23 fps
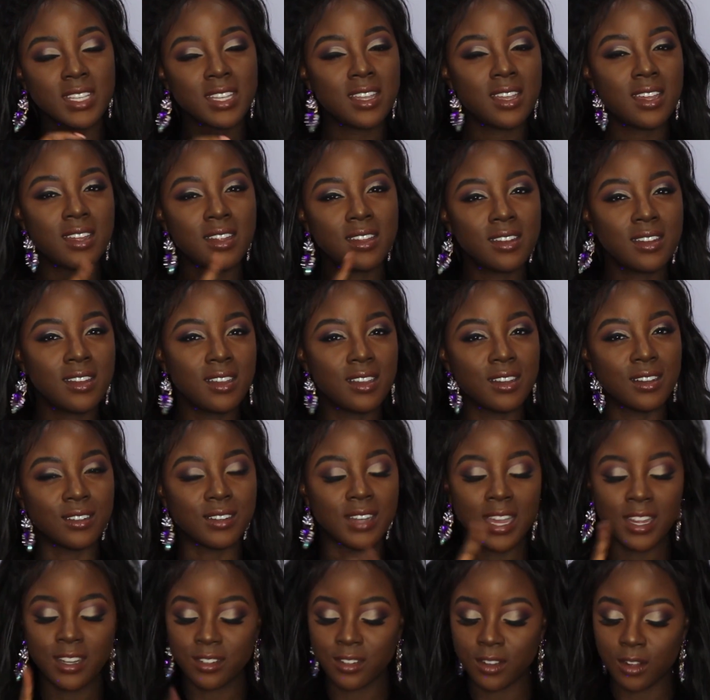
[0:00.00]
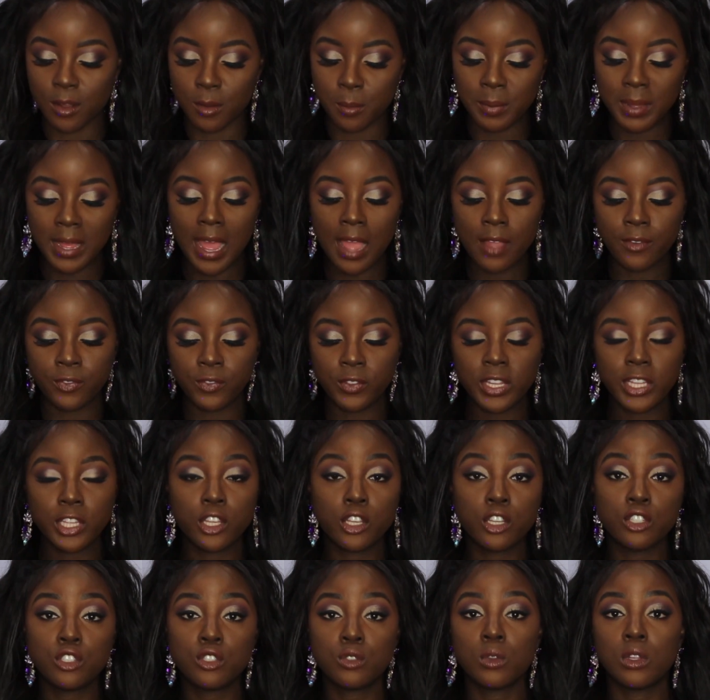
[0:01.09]
I don't know, but I feel like
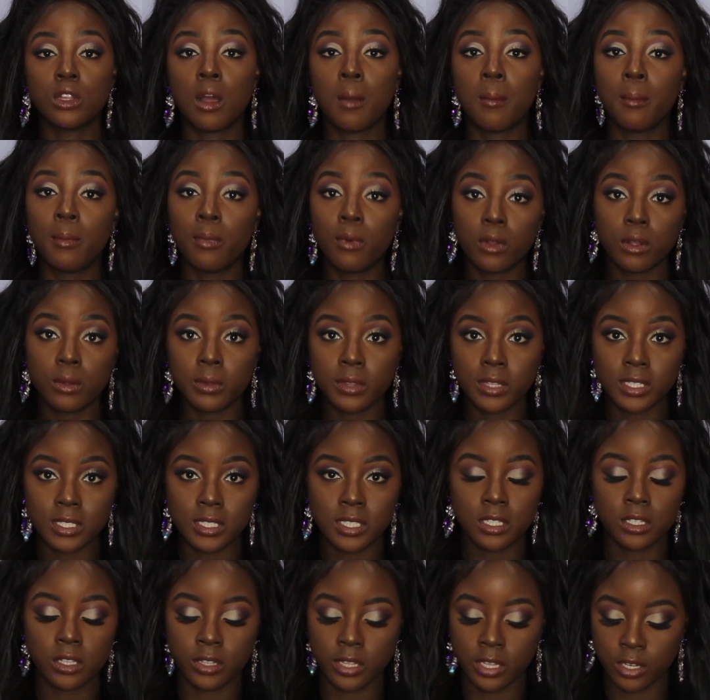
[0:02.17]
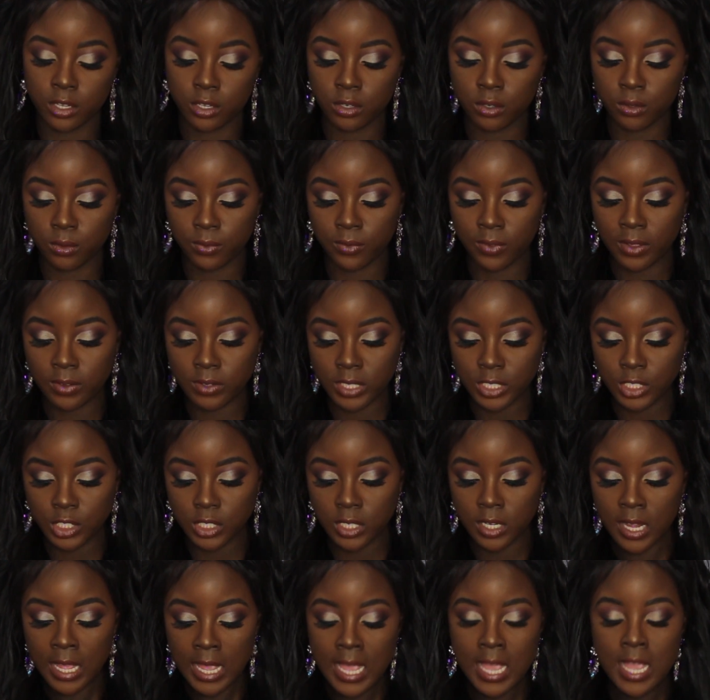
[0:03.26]
you could do a lot more with concealer than you can do
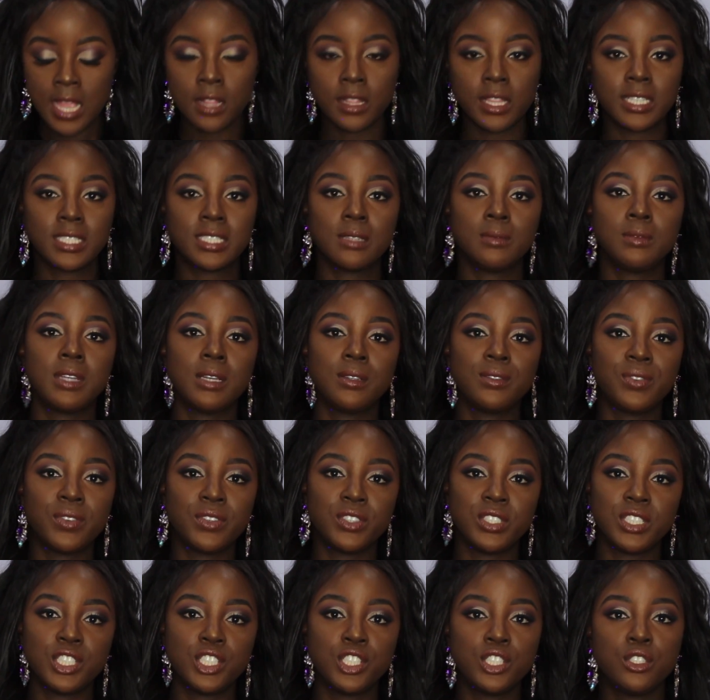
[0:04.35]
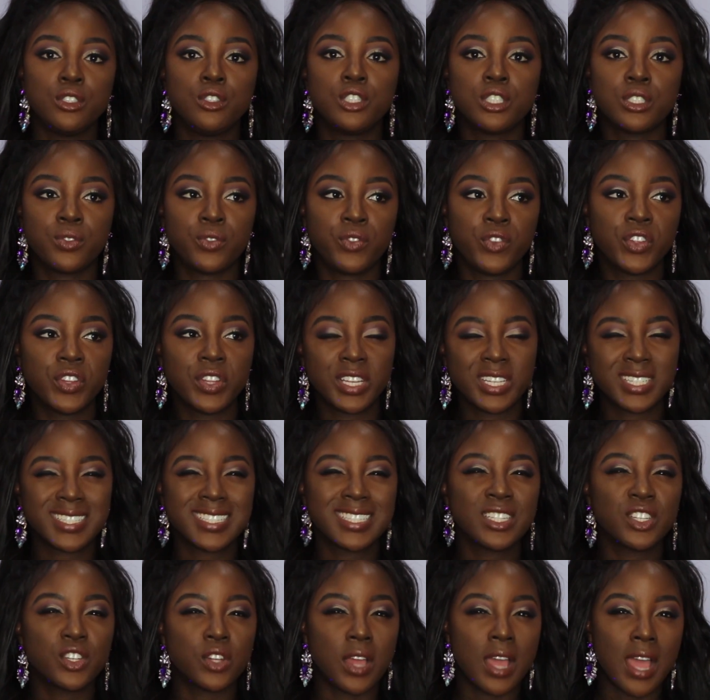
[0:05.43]
foundation. Like, sometimes foundation you just feel like it's
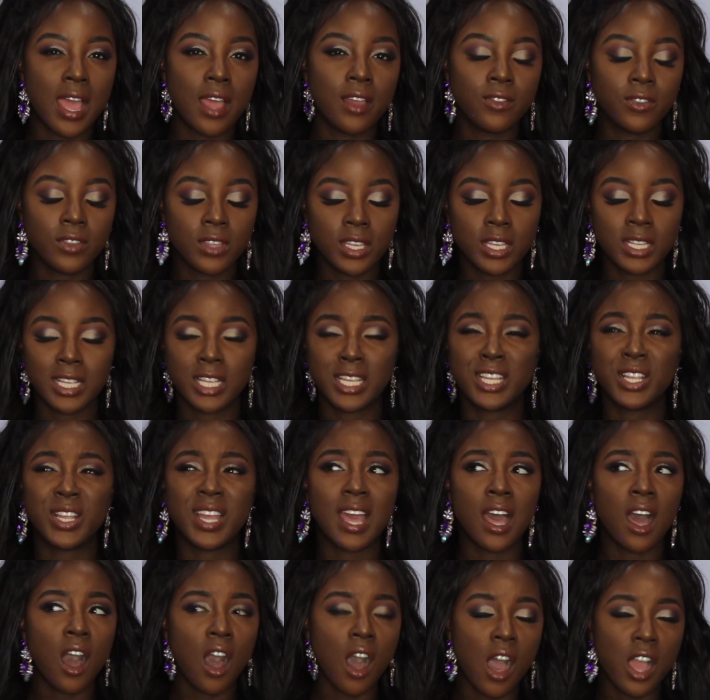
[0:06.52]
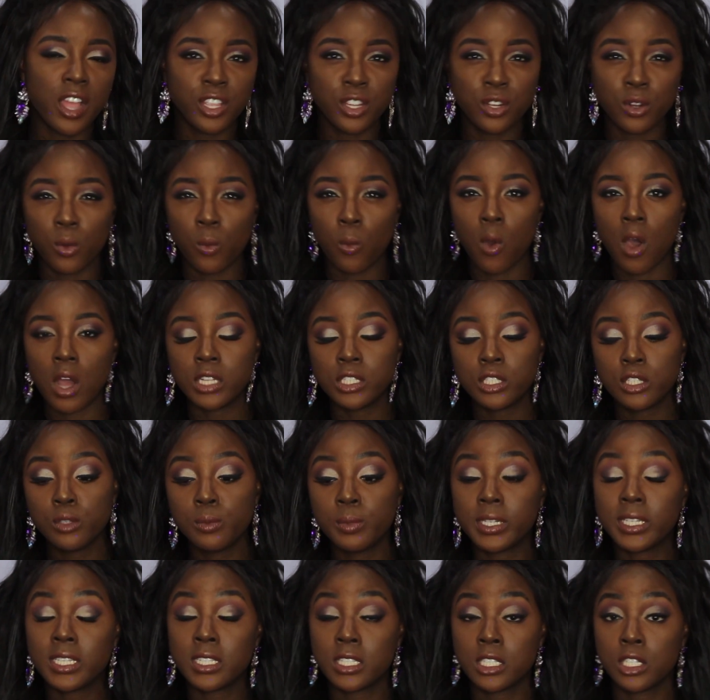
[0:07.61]
a little heavy, you get hot, you don't want to,
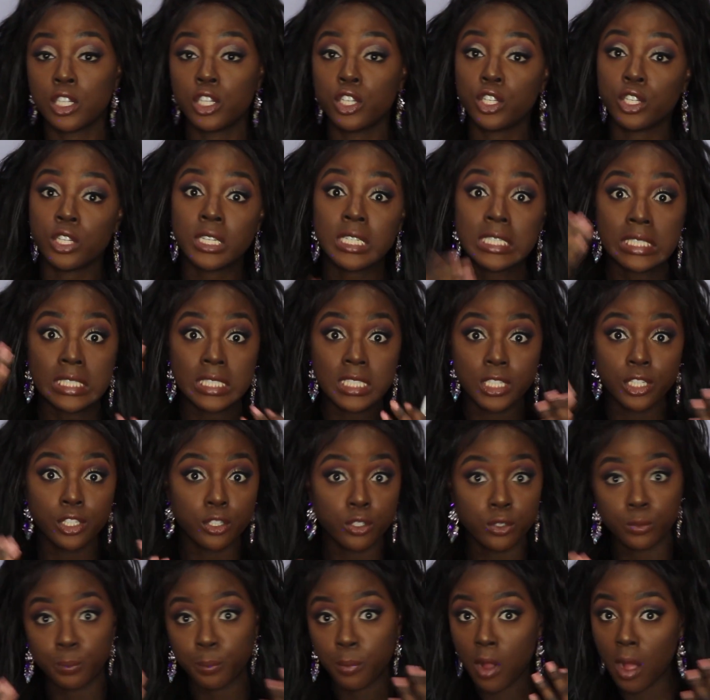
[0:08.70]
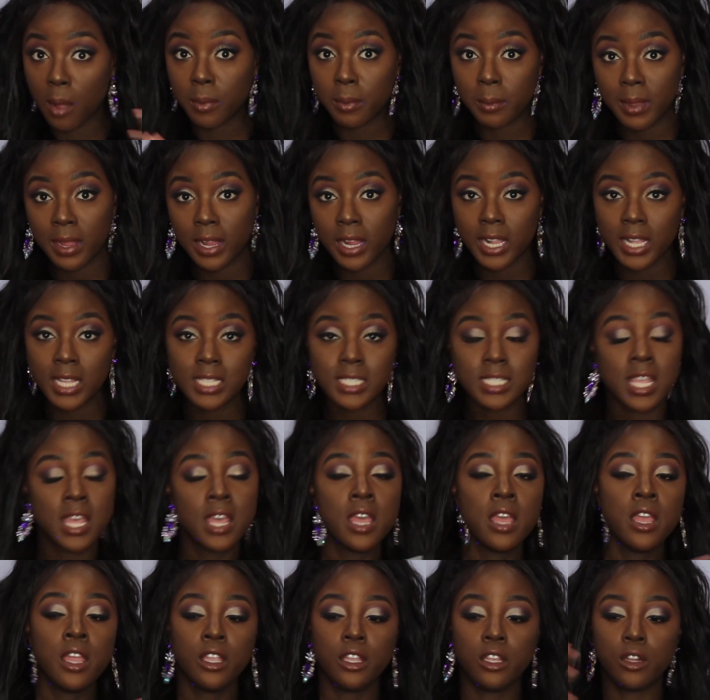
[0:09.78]
but concealer, you can conceal the problem areas,
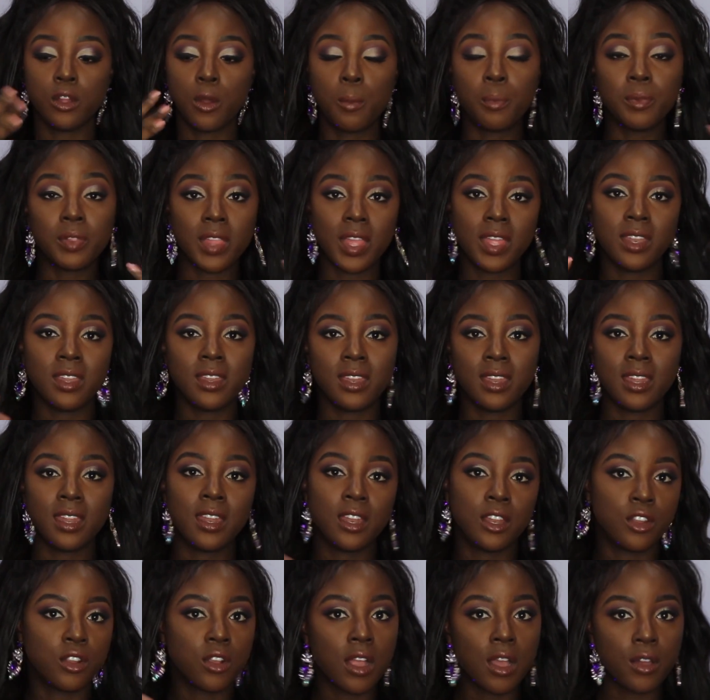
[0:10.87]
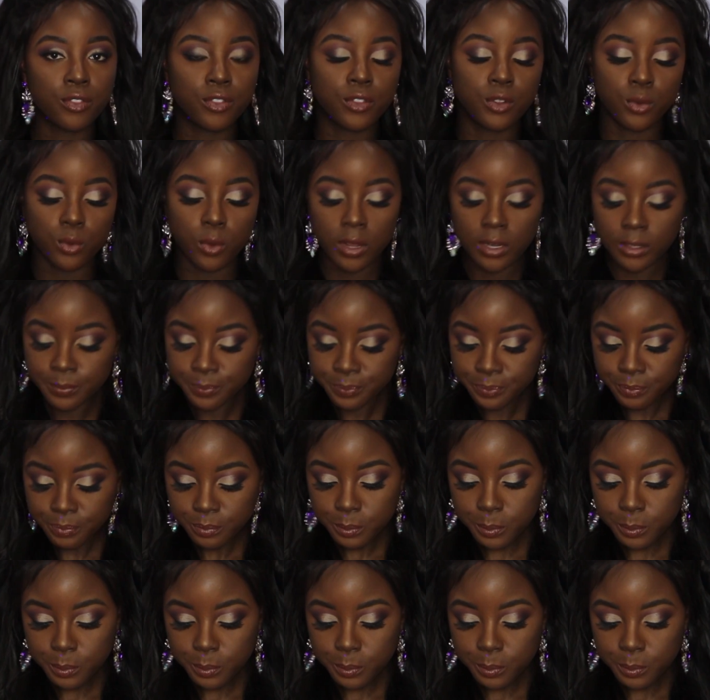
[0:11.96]
you know, blend it in and you're out the door.